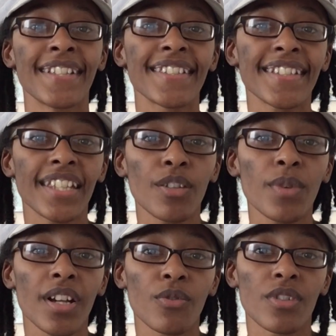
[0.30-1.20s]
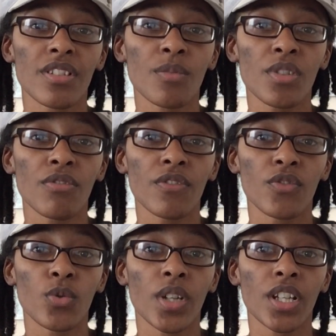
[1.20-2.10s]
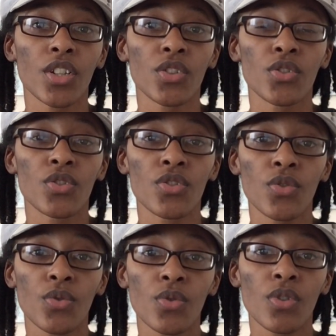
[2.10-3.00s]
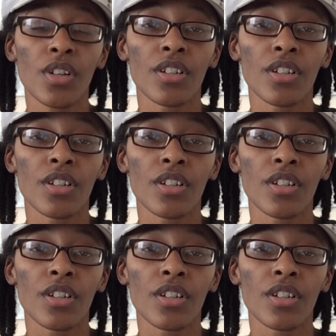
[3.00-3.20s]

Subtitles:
Today we are going to be reviewing two